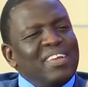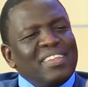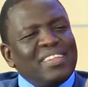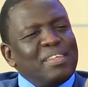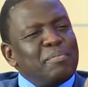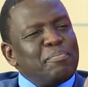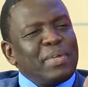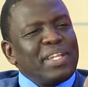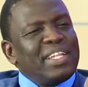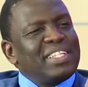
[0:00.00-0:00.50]

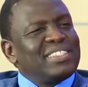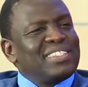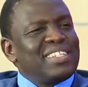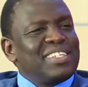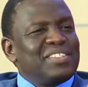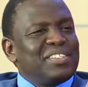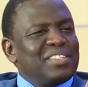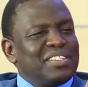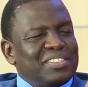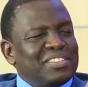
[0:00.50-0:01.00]
the
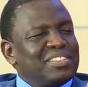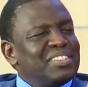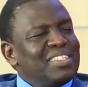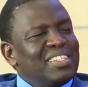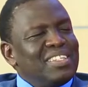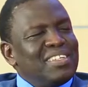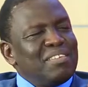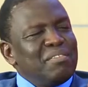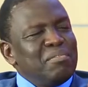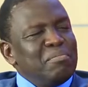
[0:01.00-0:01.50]
penetration
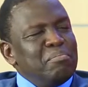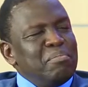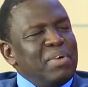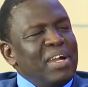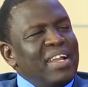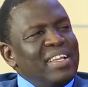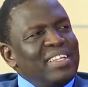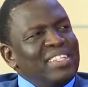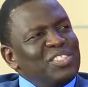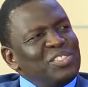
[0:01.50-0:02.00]

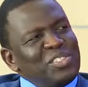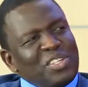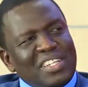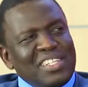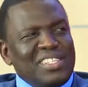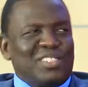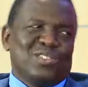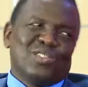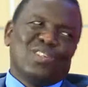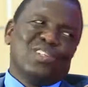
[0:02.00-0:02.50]
by
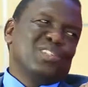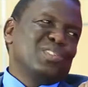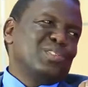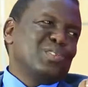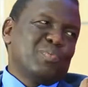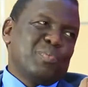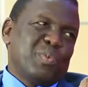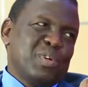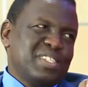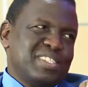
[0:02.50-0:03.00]
insurance is only
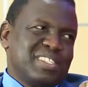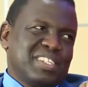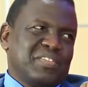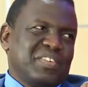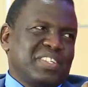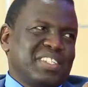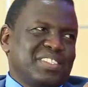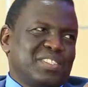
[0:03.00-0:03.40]
2.7.